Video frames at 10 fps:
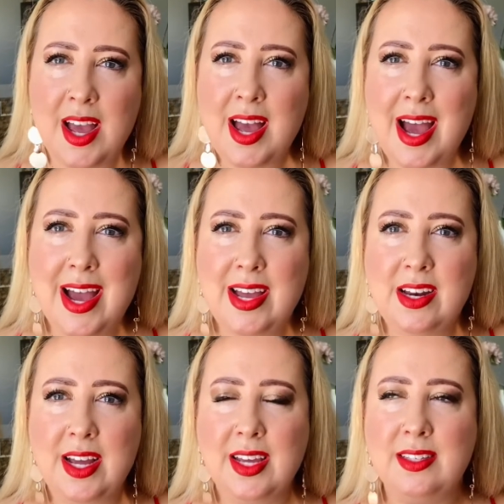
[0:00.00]
And I
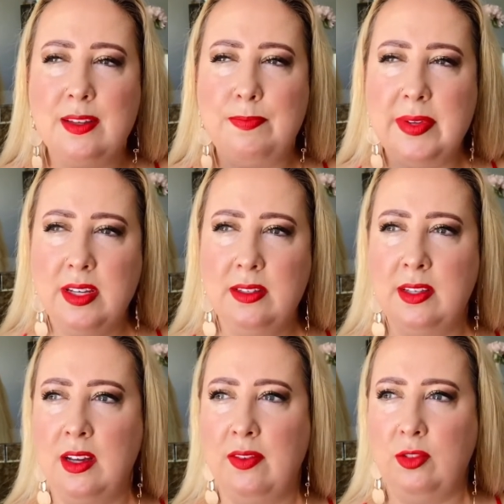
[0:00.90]
guess the biggest thing
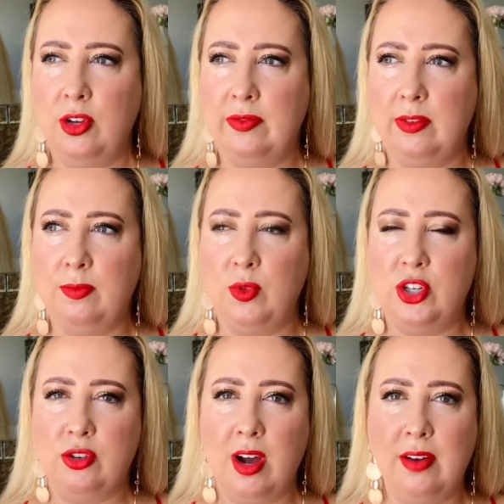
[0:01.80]
I've learned from wish
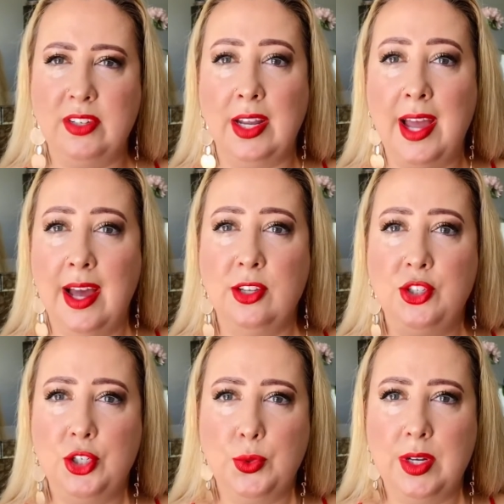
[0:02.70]
crafting and how to
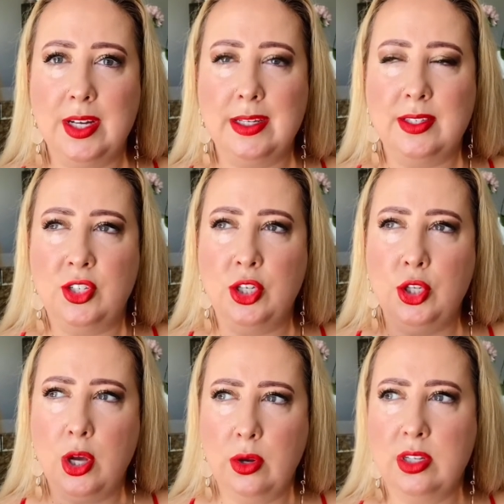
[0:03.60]
do it is to
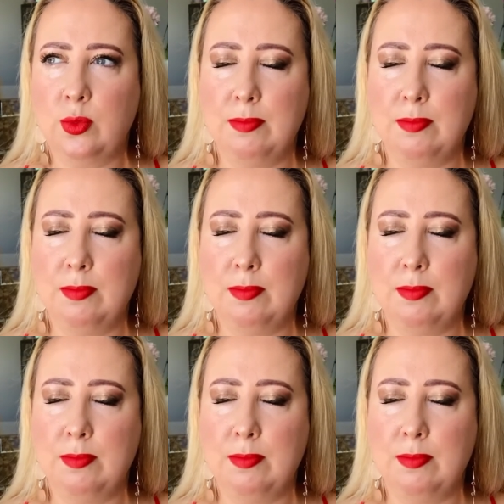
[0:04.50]
notice when my